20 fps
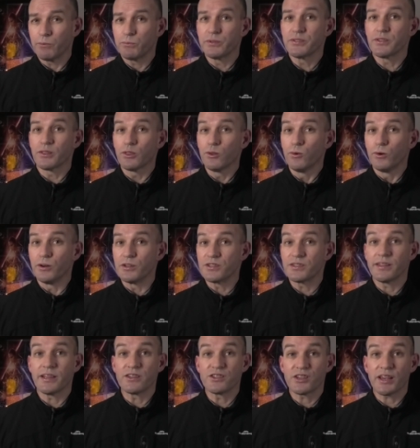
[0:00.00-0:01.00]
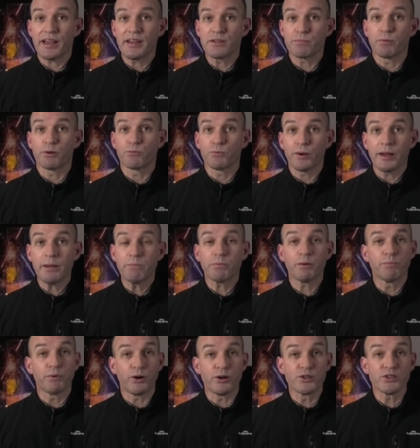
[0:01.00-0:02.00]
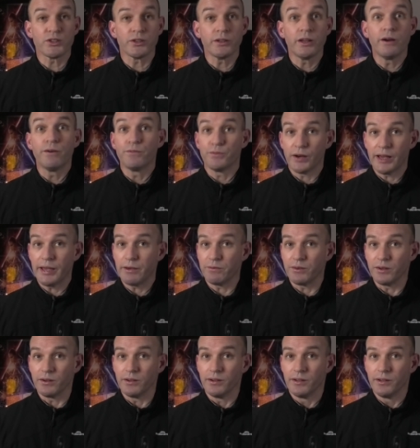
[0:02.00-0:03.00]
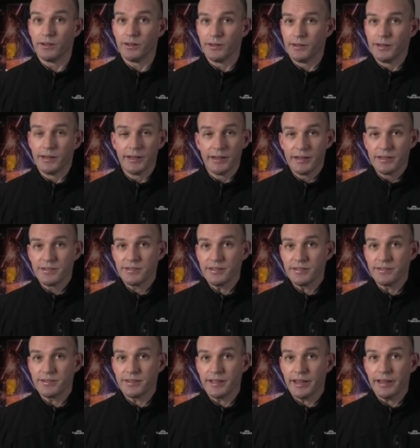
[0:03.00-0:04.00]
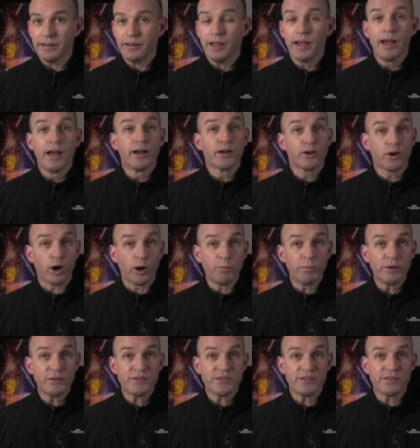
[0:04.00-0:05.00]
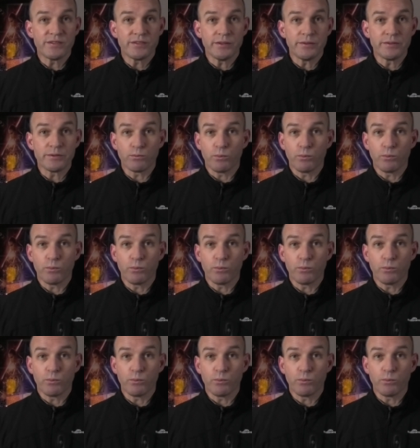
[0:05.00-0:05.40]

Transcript: was launched that changed marine propulsion forever? Since then, combo systems